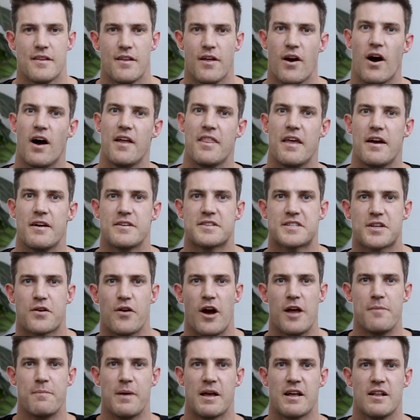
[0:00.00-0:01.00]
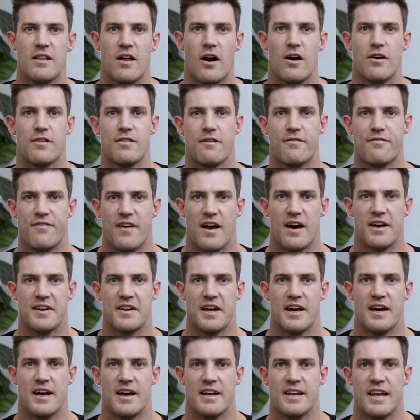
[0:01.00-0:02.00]
Hi there, it's Craig Bigelow, the
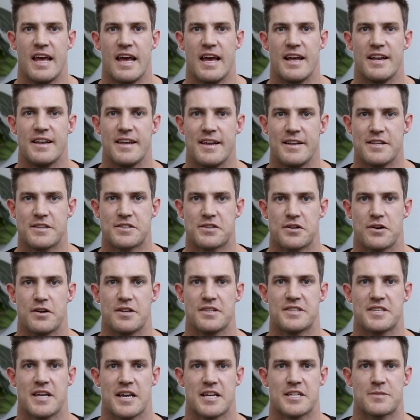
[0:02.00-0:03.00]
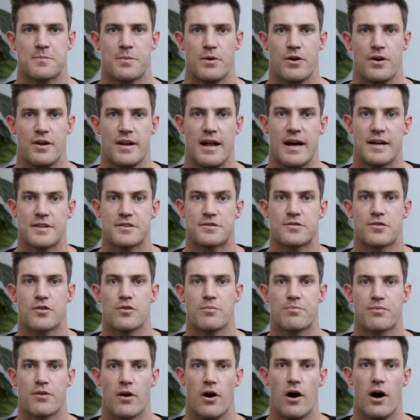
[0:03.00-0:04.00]
founder and head insurance expert at
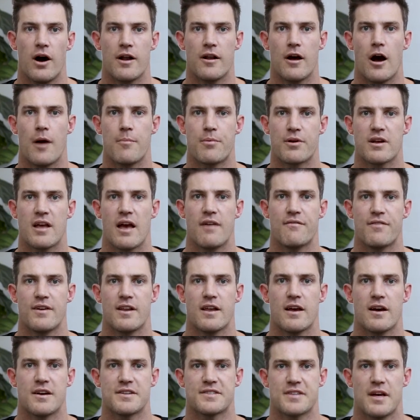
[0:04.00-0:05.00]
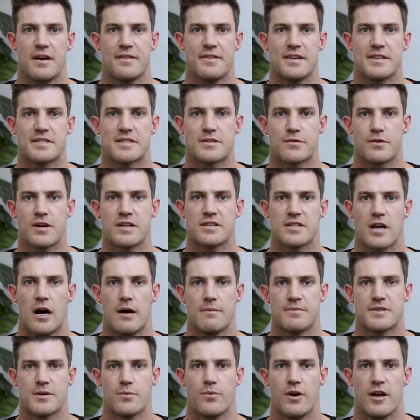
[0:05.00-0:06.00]
True Pride. I bring out videos like this three
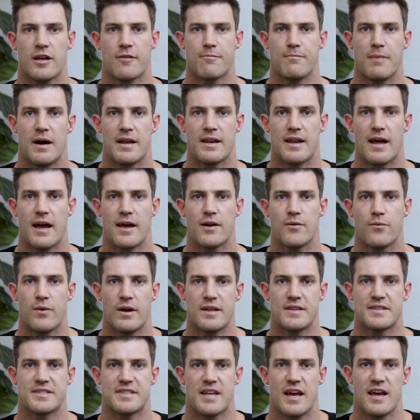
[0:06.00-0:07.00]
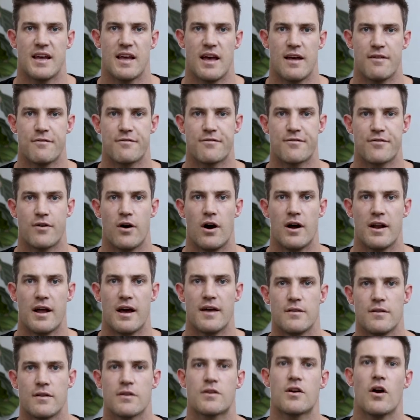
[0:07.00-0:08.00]
times a week Monday, Wednesday, and
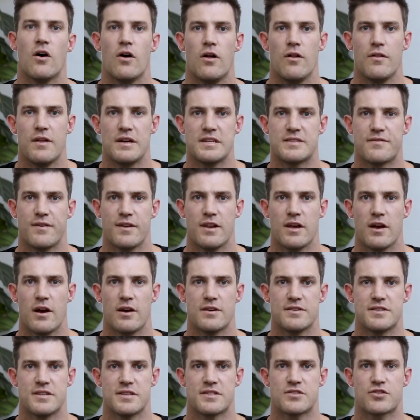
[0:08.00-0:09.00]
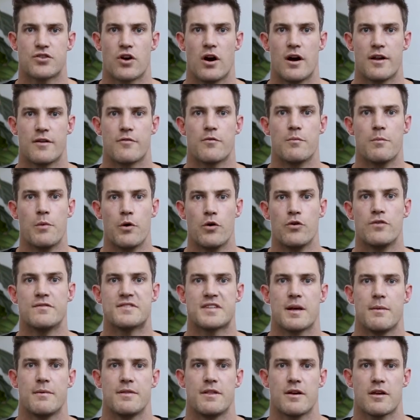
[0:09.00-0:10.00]
Friday. The goal of these videos is trying to remove
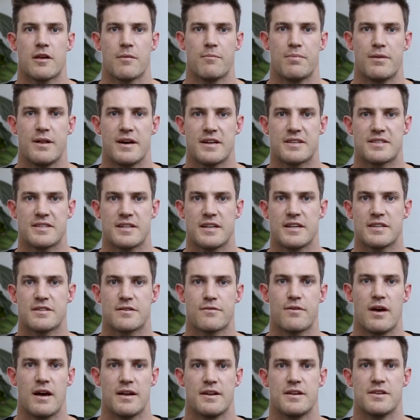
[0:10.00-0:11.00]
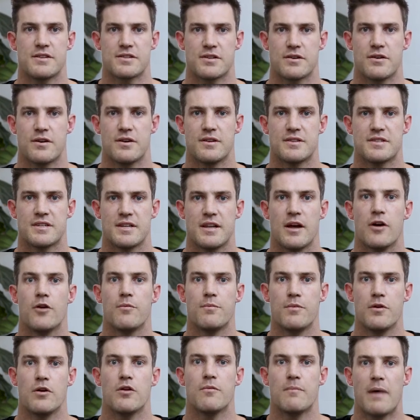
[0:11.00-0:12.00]
some of the complexities around insurance and
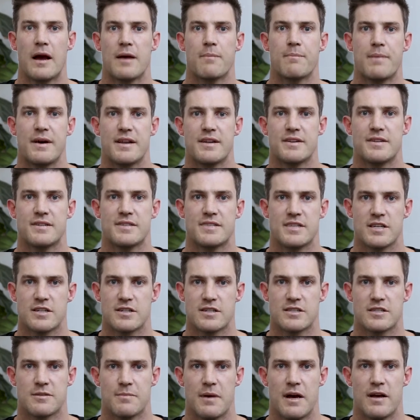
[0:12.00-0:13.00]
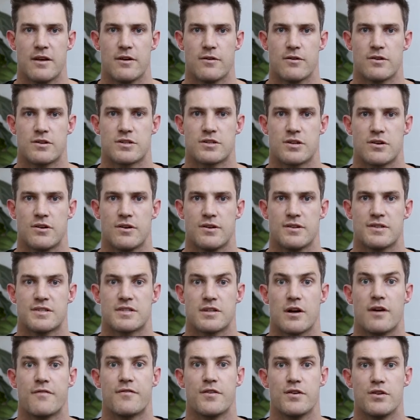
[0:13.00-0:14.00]
help you make better decisions about your insurance.
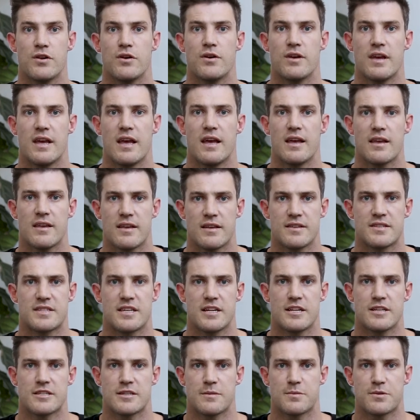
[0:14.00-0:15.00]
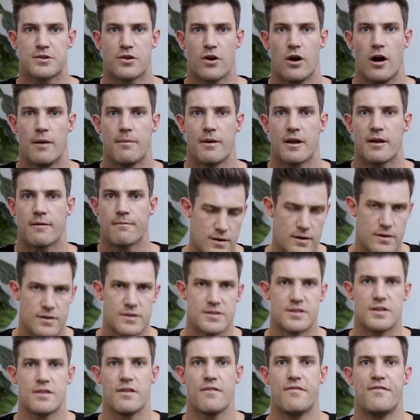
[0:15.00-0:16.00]
So if you're new here, consider subscribing.
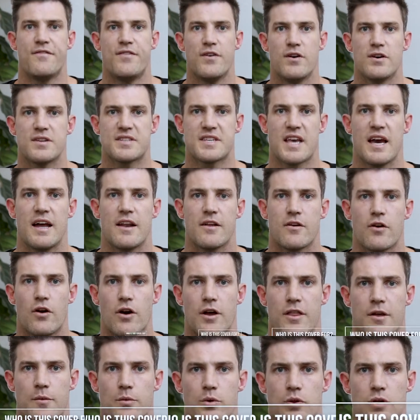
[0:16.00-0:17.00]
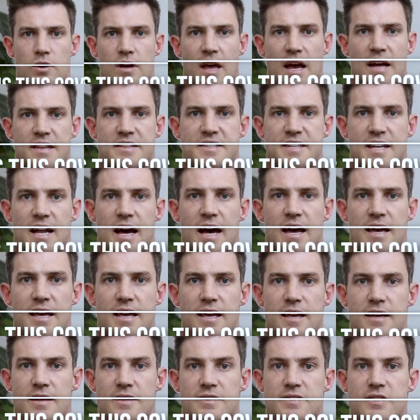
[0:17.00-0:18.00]
So the first category that we'll look at today
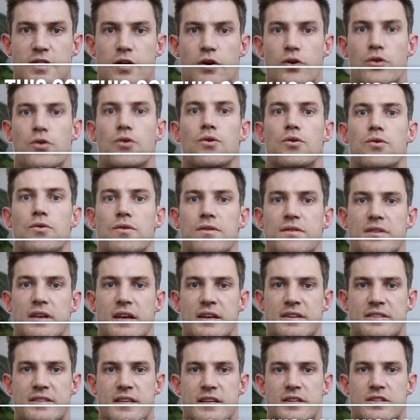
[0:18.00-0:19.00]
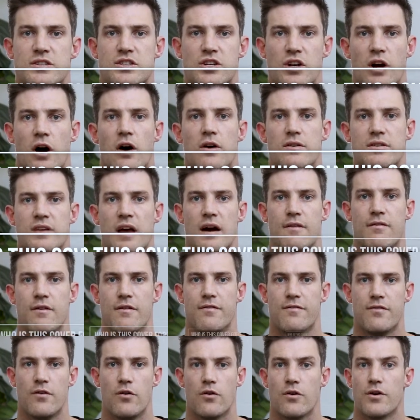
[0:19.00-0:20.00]
is who is this child cover
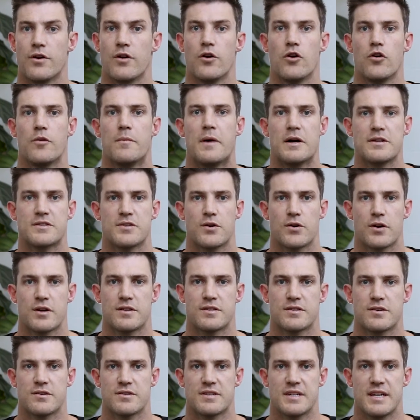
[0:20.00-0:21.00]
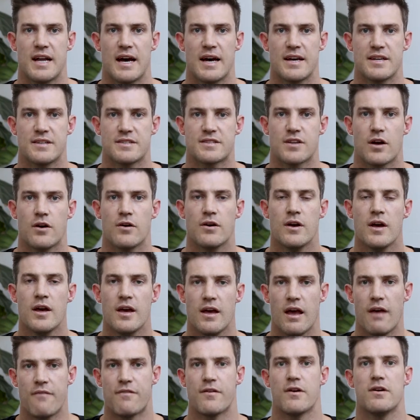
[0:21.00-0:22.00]
for and who am I talking to today? So
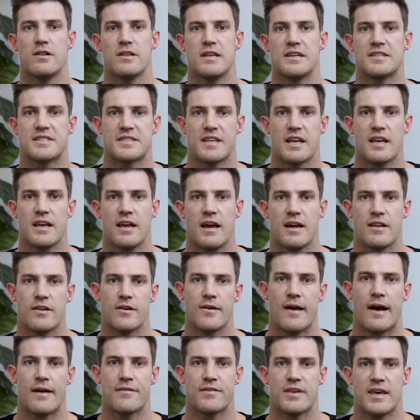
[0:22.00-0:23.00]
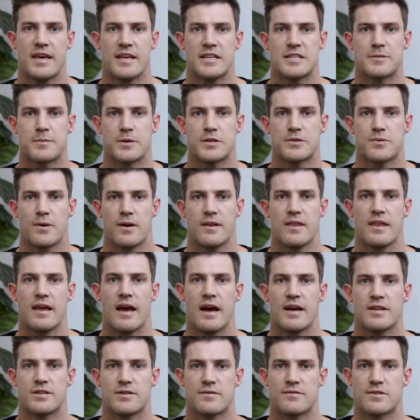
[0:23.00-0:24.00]
if you're listening and you have kids between the
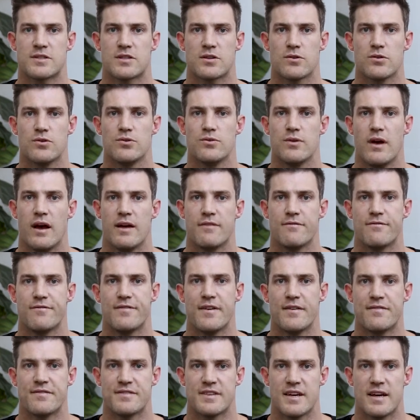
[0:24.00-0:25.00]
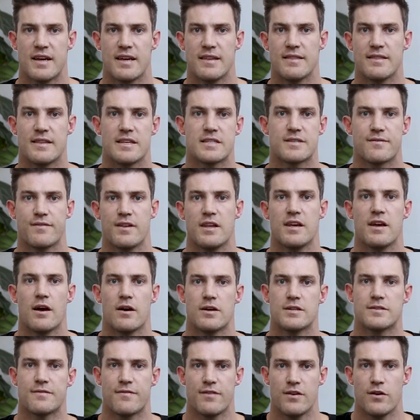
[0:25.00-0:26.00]
age of 2 and 15, this
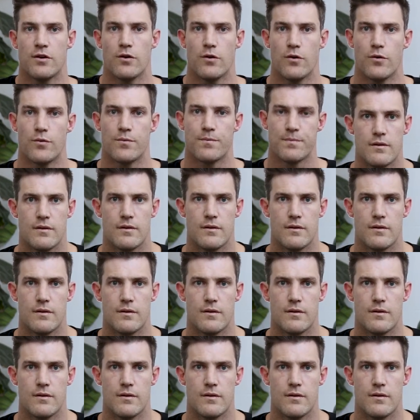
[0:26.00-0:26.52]
video is for you.